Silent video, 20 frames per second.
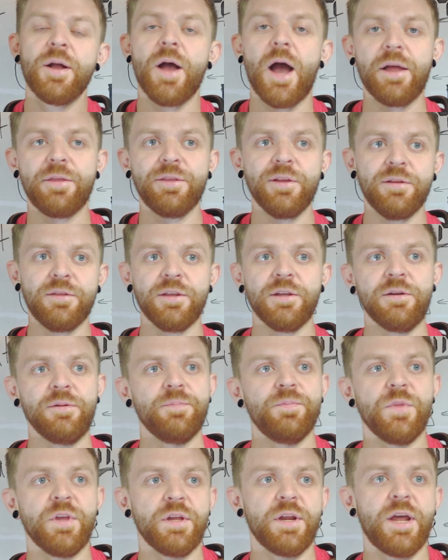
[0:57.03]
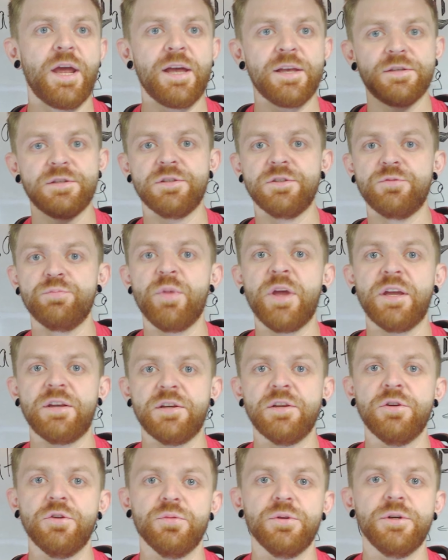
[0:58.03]
I think that it has this
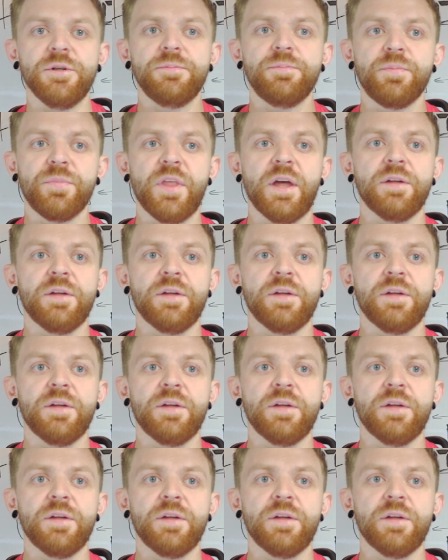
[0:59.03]
baked into it,